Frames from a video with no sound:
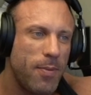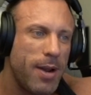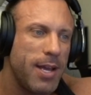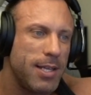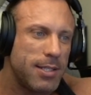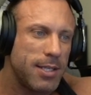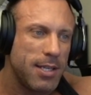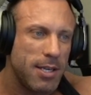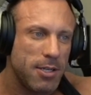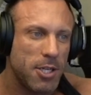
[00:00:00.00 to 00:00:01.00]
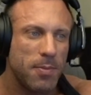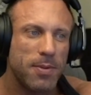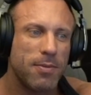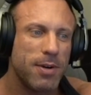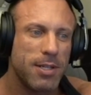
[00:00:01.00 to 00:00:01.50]
place in Egypt
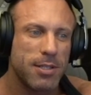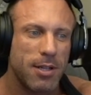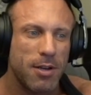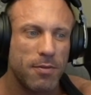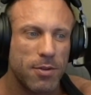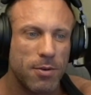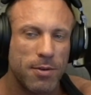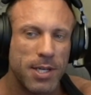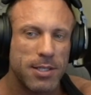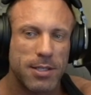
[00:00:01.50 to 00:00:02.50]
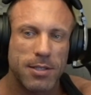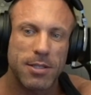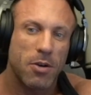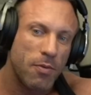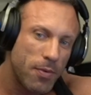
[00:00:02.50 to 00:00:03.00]
where it's a lot of tourists,
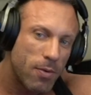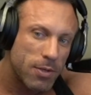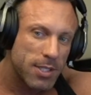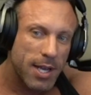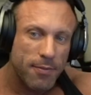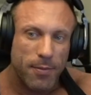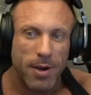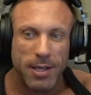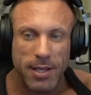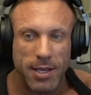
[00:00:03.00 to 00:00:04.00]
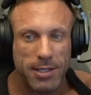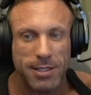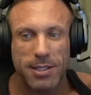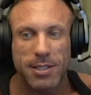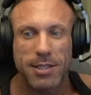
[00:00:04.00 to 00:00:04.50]
so of course they have Fridays.